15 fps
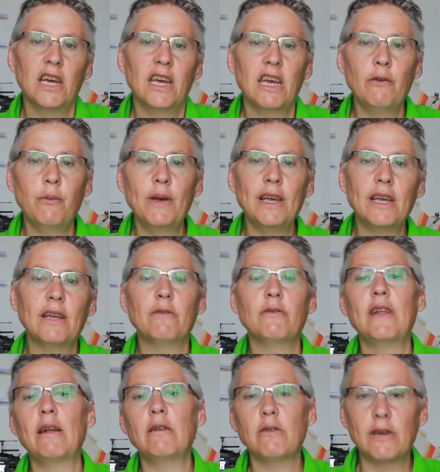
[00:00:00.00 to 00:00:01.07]
If we
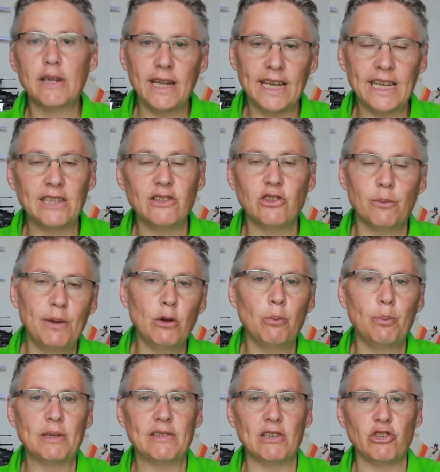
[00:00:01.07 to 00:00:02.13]
then click into the middle
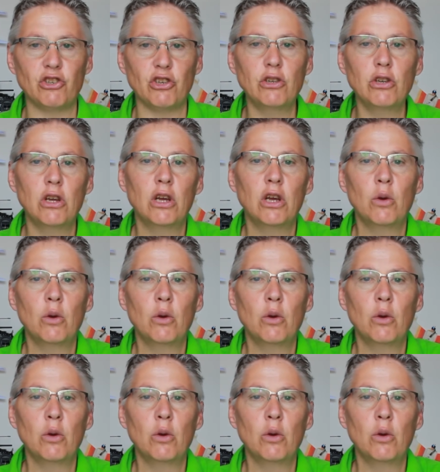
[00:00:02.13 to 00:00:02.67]
position,